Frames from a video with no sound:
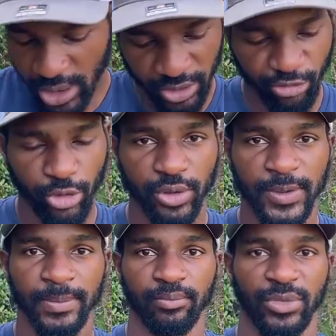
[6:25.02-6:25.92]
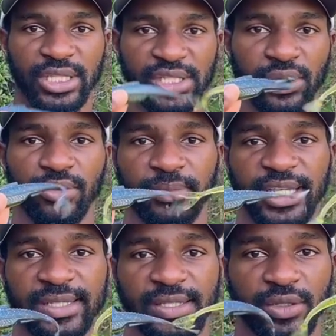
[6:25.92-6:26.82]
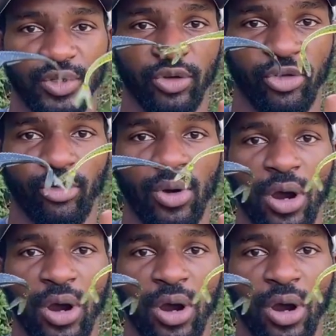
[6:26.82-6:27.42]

we can throw jerk baits. You can throw